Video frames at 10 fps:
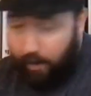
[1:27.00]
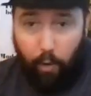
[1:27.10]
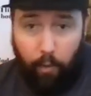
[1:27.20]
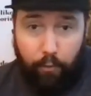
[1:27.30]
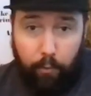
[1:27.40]

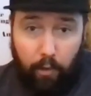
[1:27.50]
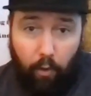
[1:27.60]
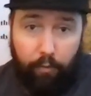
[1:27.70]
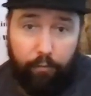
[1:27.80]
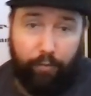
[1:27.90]
know I do a
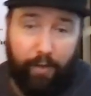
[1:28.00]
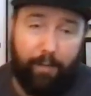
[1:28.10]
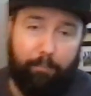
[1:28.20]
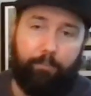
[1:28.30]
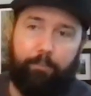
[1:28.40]
lot of,
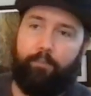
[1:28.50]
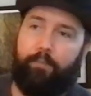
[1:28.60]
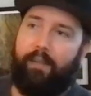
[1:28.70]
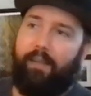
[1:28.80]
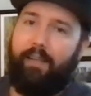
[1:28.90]
um,
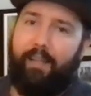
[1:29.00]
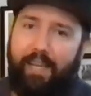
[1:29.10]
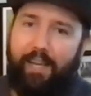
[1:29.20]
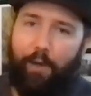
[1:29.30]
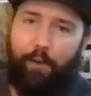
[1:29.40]

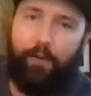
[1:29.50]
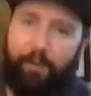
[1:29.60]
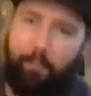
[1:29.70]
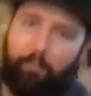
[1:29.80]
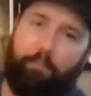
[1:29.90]
you know,
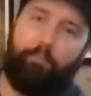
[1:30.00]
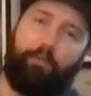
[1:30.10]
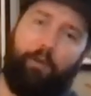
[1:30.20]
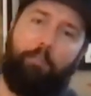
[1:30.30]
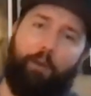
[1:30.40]

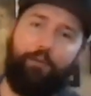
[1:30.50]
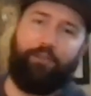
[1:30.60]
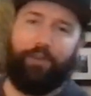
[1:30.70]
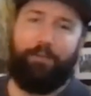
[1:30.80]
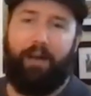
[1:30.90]

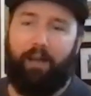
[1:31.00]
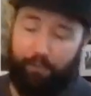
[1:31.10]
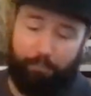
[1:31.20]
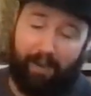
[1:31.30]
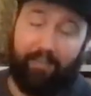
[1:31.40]
promotion, and I
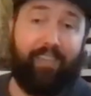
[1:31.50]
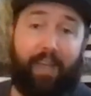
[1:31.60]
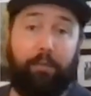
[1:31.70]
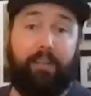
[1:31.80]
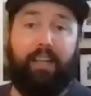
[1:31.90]
just banged the
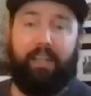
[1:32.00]
table.